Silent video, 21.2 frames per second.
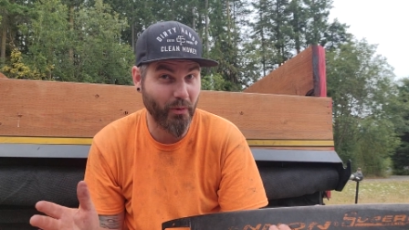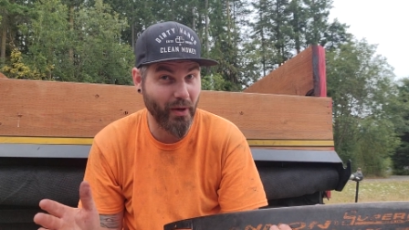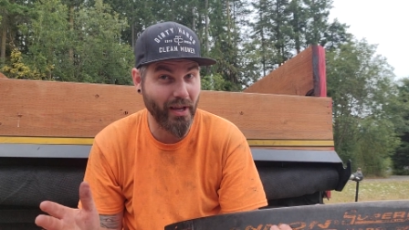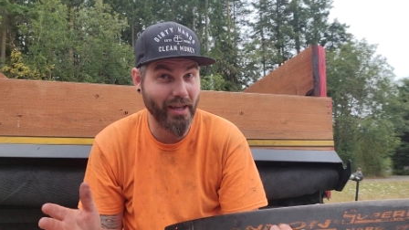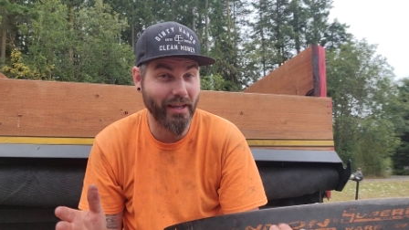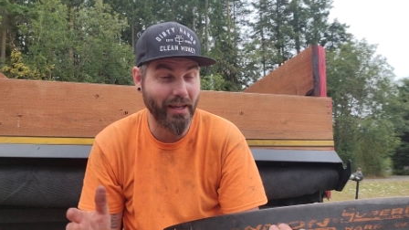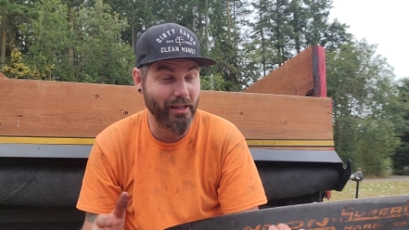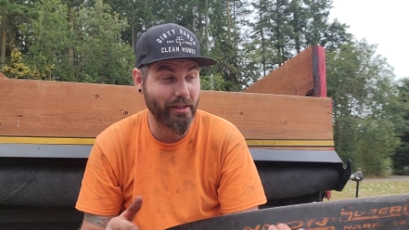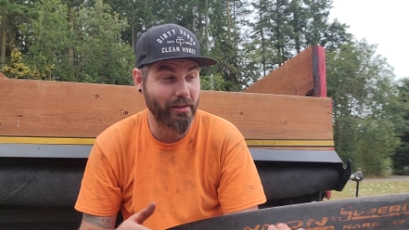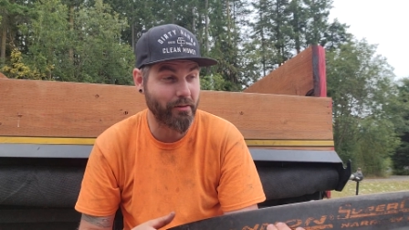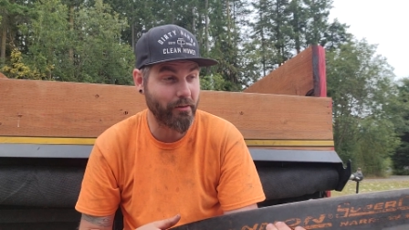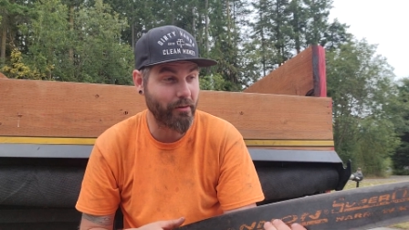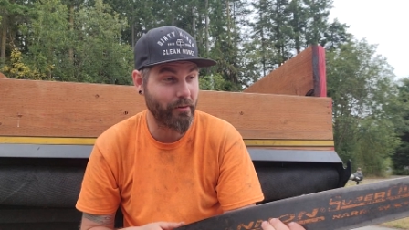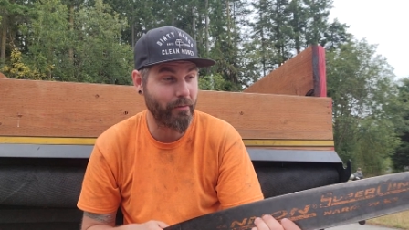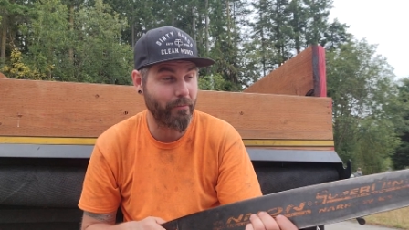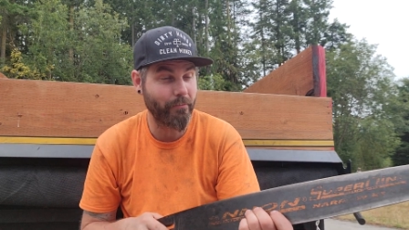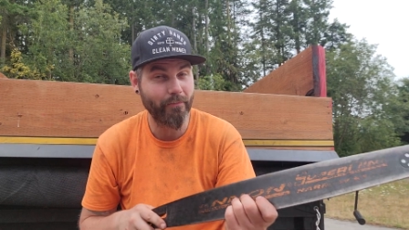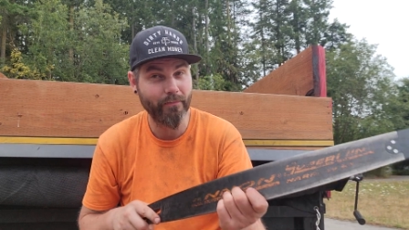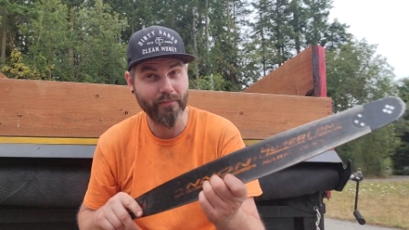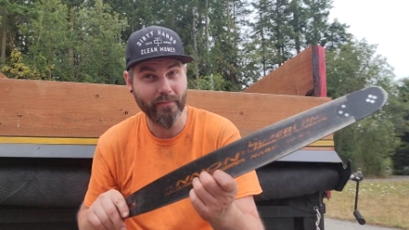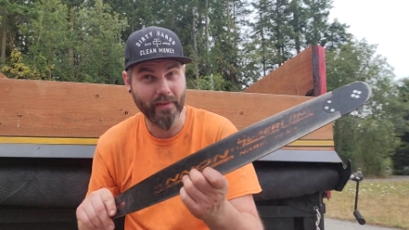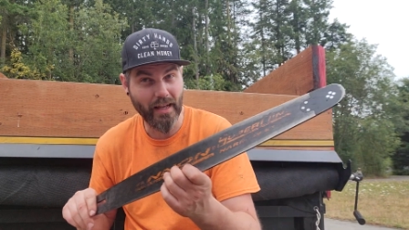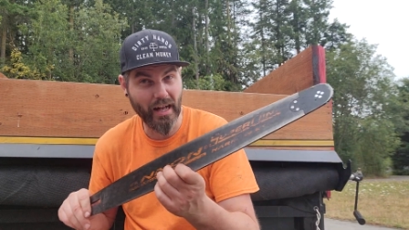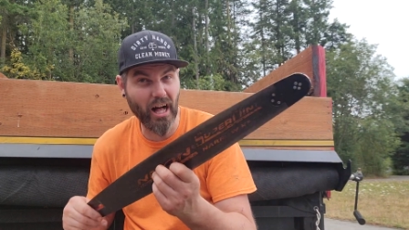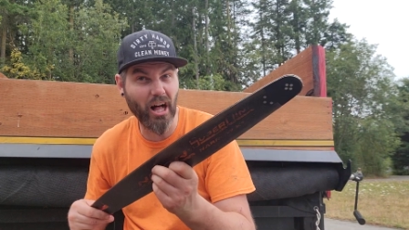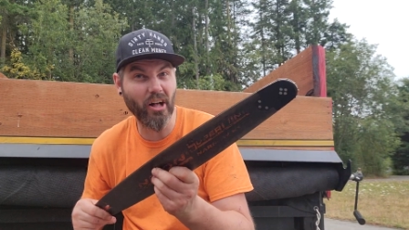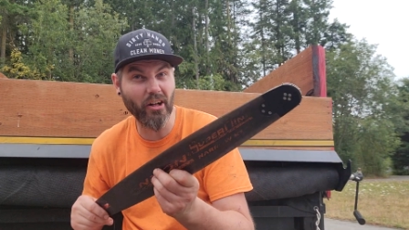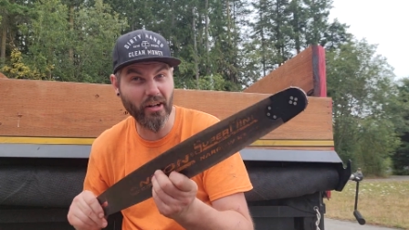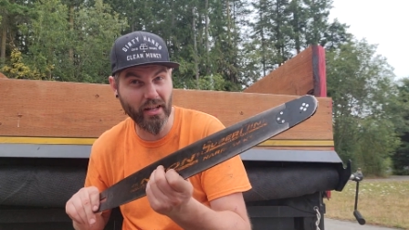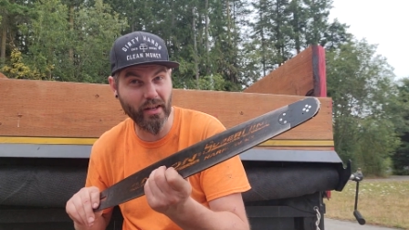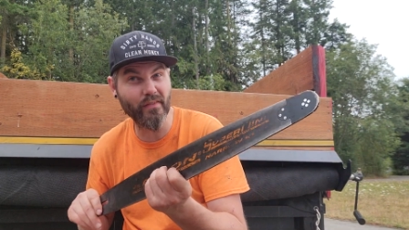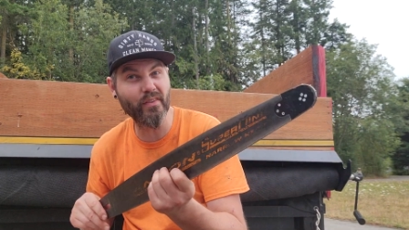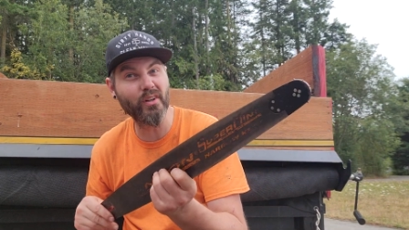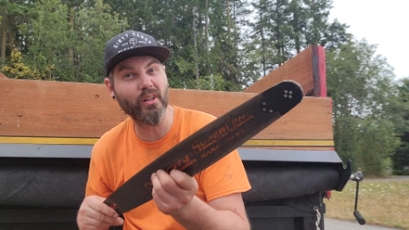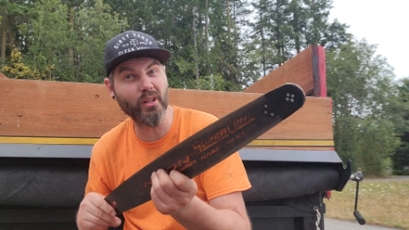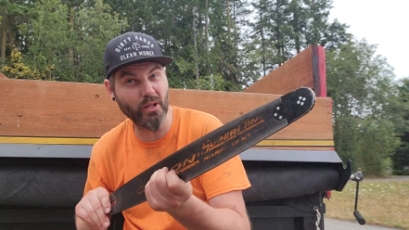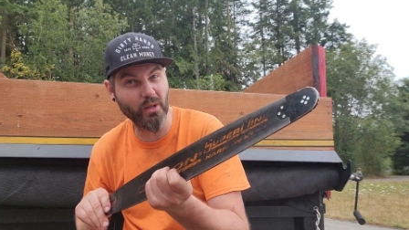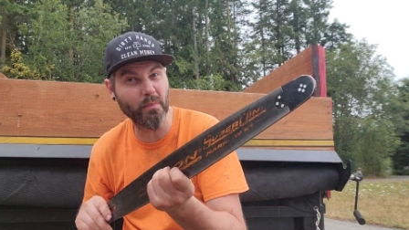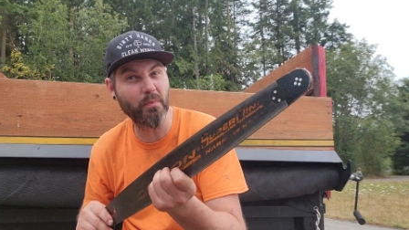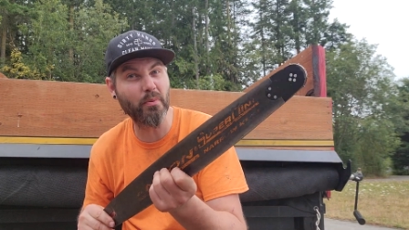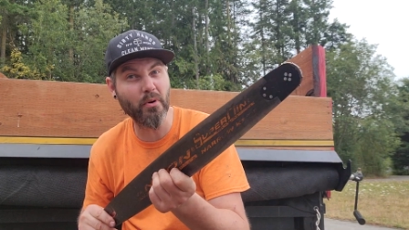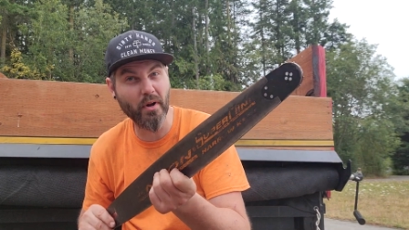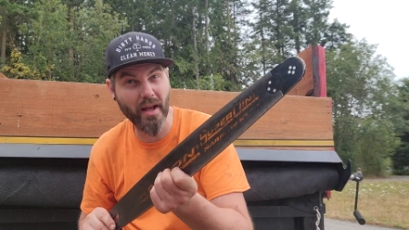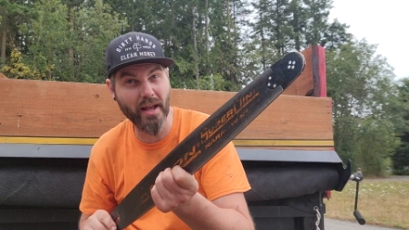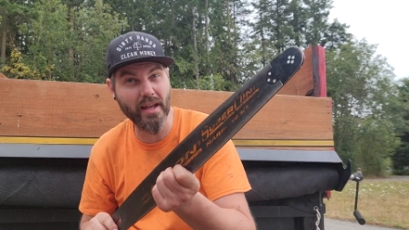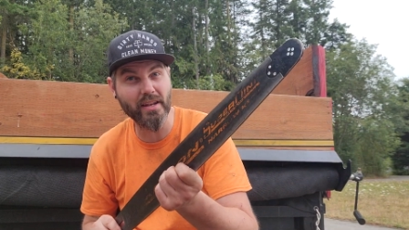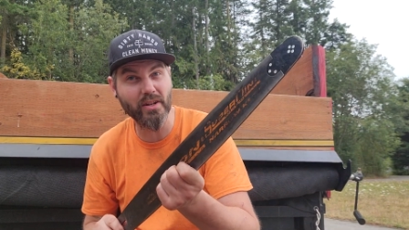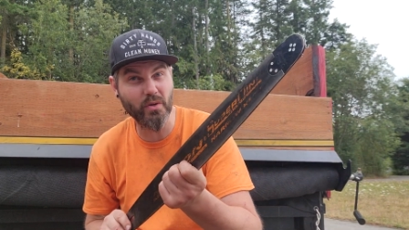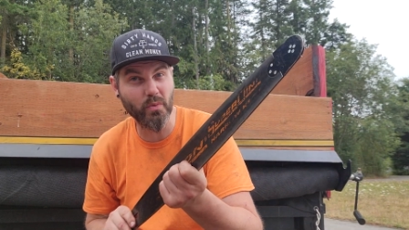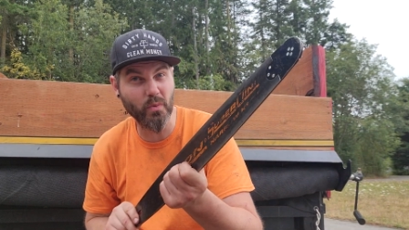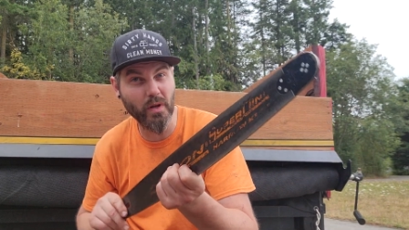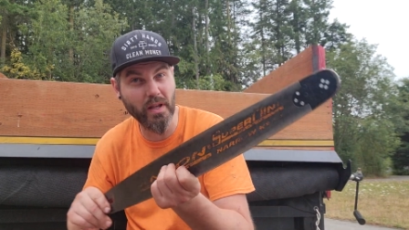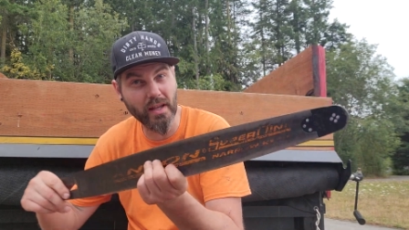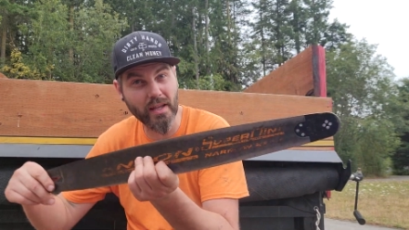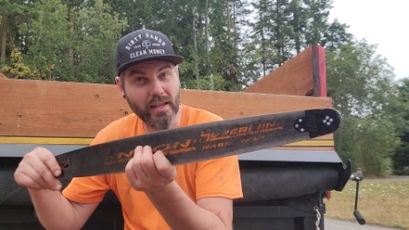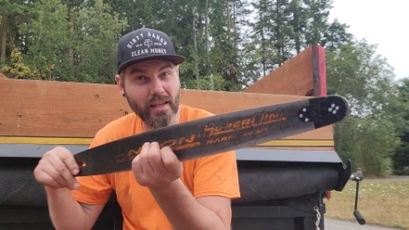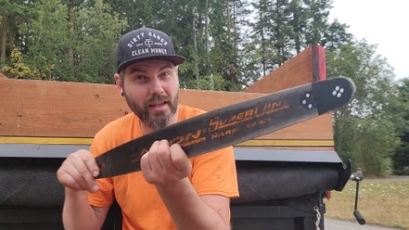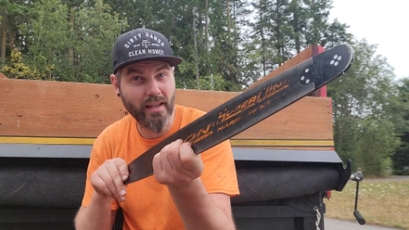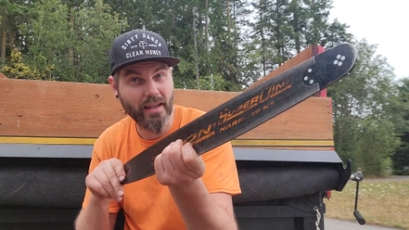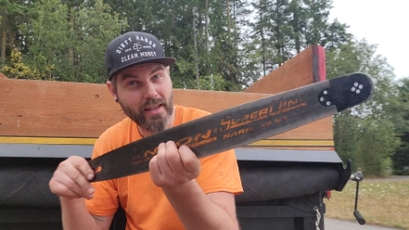cut through, I'll give it a little pry and tweak